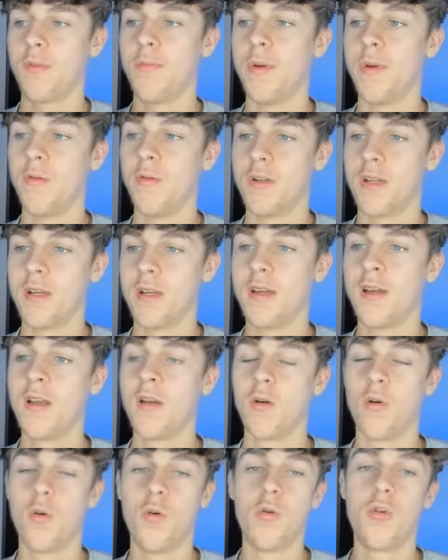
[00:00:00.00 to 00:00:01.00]
to build it
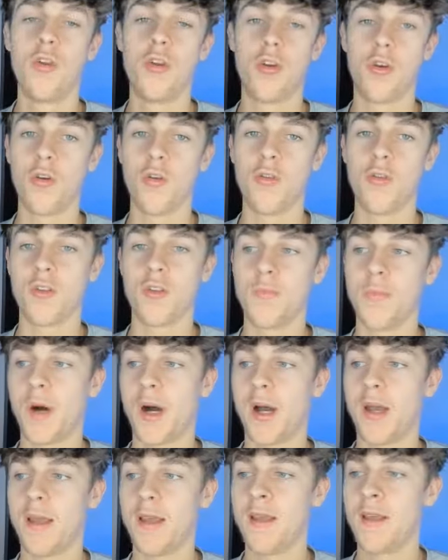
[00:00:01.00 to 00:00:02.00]
or you could just
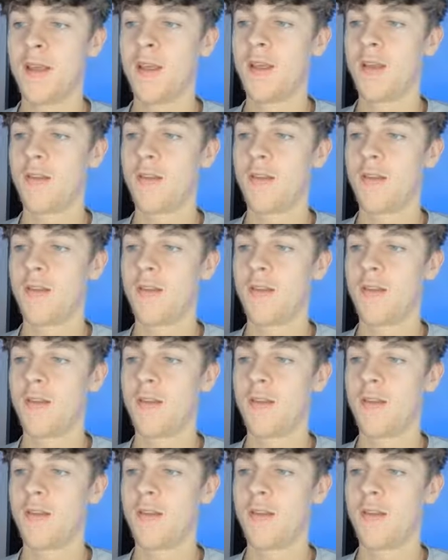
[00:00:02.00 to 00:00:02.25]
buy it.